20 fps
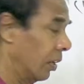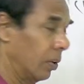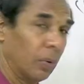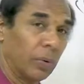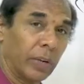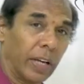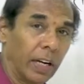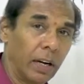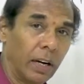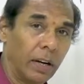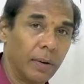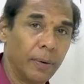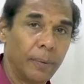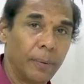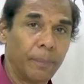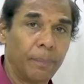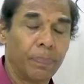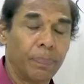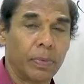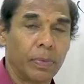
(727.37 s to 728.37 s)
Okay?
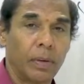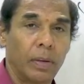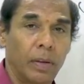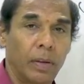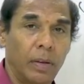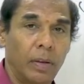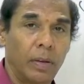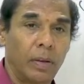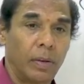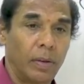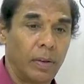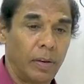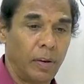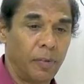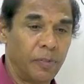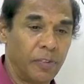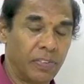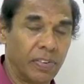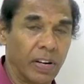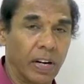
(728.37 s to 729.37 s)
If you
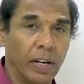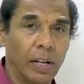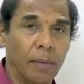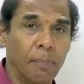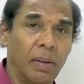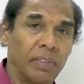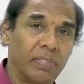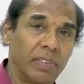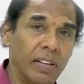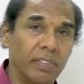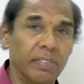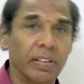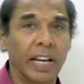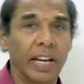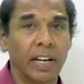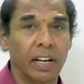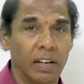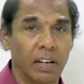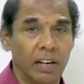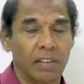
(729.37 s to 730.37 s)
send a message, I can
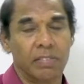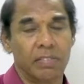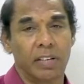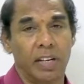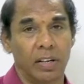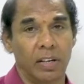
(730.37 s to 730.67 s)
understand.